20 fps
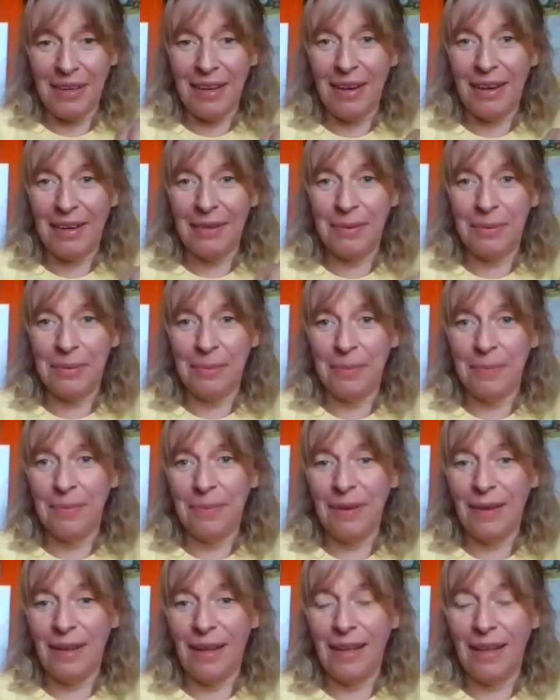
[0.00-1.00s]

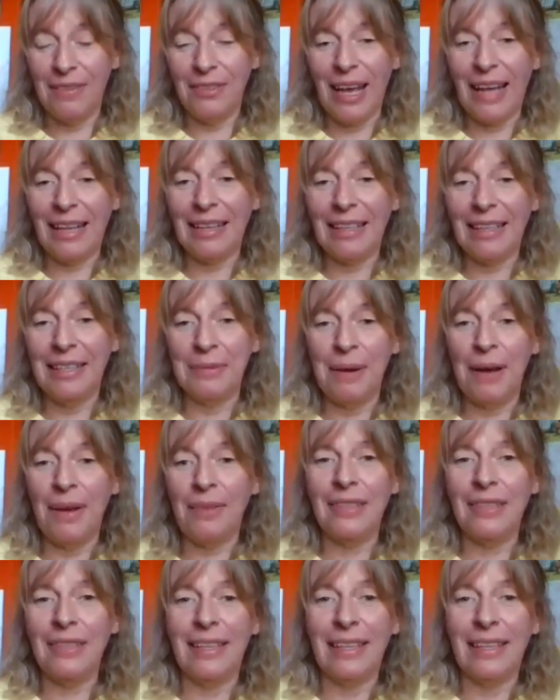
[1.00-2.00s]
Jaclin and
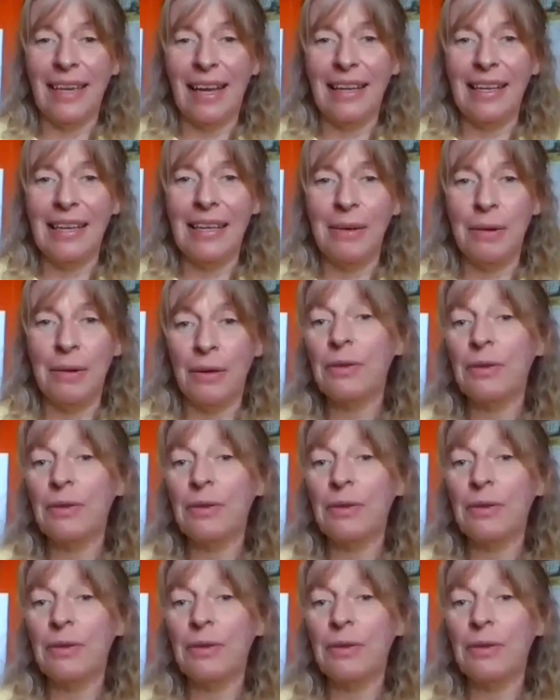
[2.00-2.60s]
Ralphie and Kennie.